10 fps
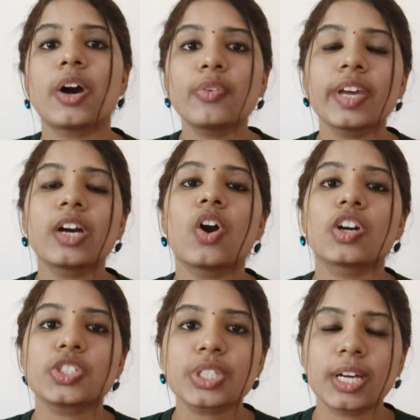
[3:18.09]
Now we are
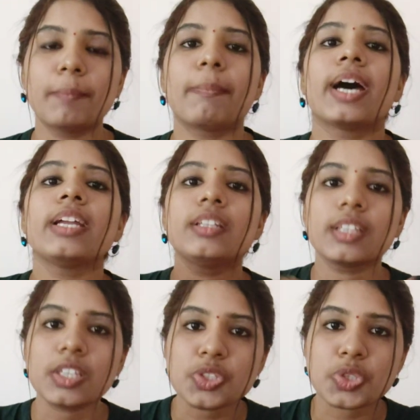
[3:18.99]
going to combine
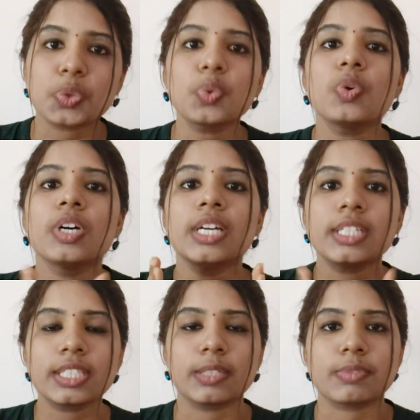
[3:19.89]
these two
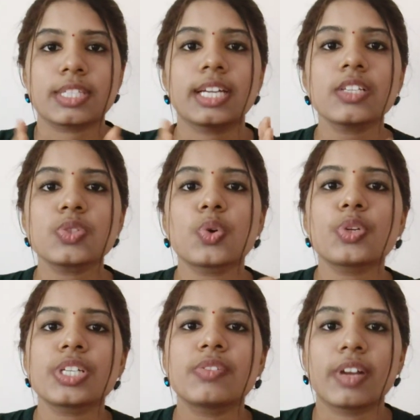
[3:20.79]
terms, that is
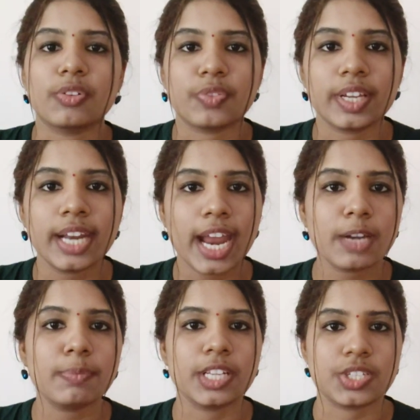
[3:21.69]
social welfare
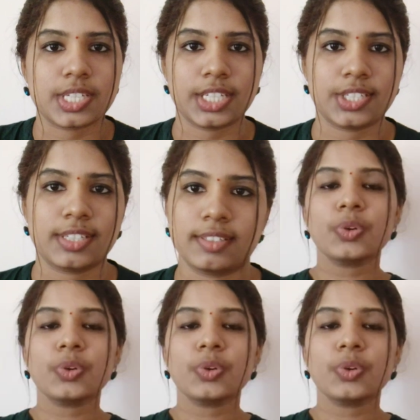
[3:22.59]
administration.